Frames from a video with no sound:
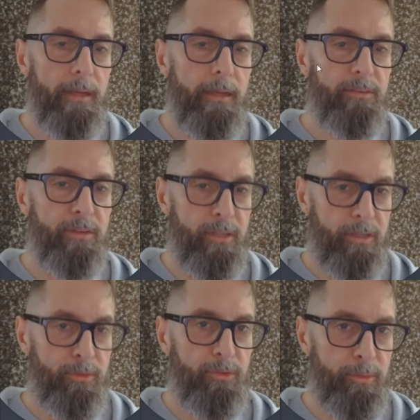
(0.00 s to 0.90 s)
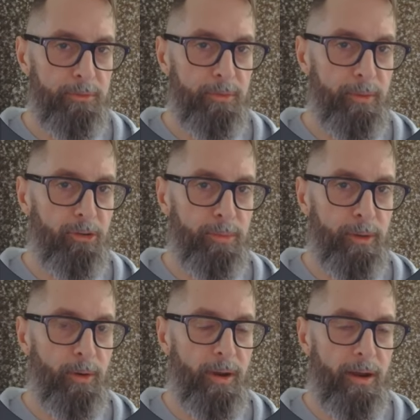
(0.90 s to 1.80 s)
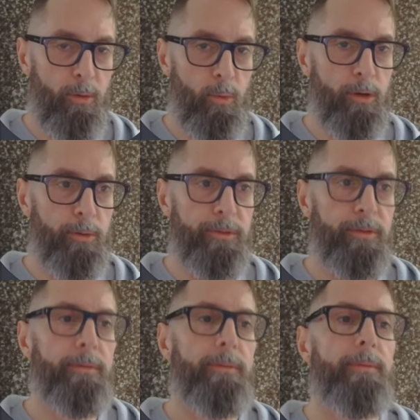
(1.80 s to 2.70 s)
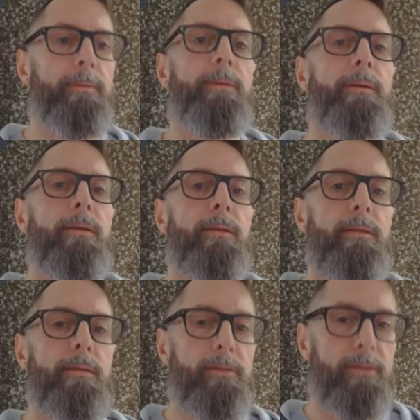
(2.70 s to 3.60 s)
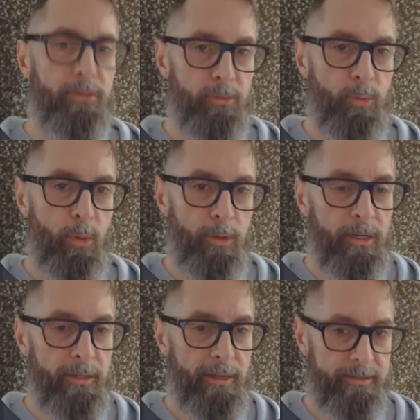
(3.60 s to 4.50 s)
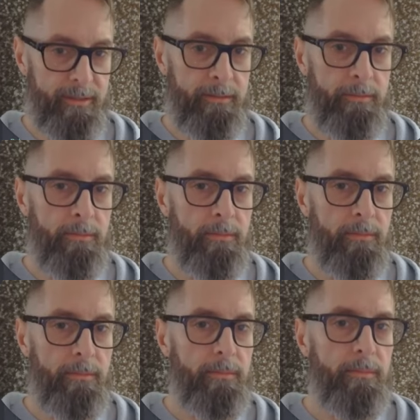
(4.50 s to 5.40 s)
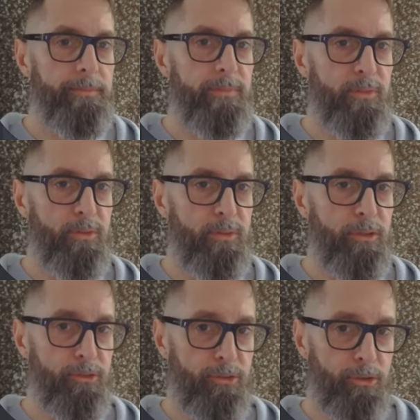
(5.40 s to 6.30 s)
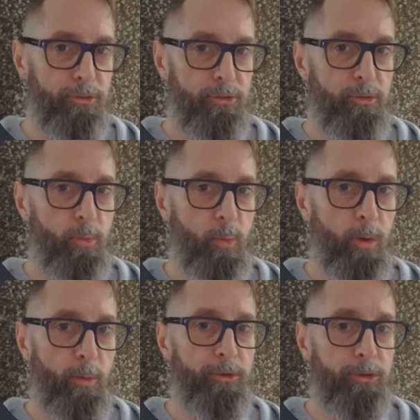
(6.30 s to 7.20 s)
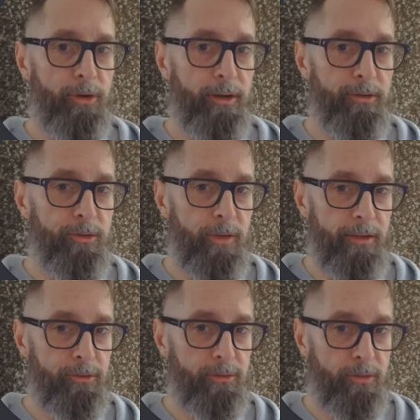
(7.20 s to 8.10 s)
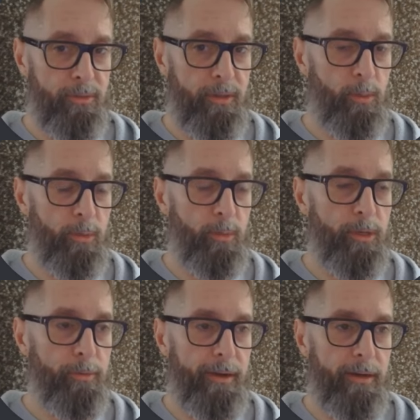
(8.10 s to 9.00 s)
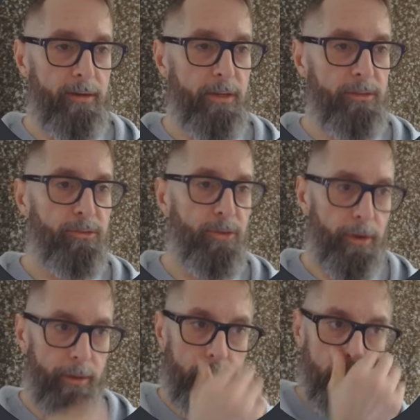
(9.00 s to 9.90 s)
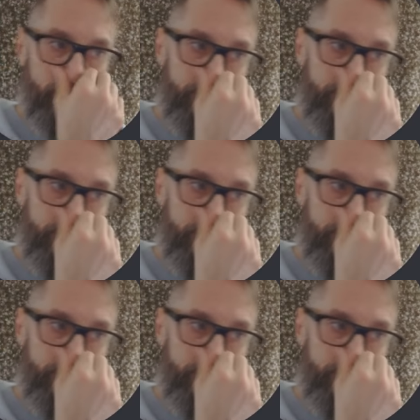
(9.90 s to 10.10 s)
is going to give you some information about how to work with it. This is what we're collecting. This shows you what we're trying to do next and when we're ready to get started.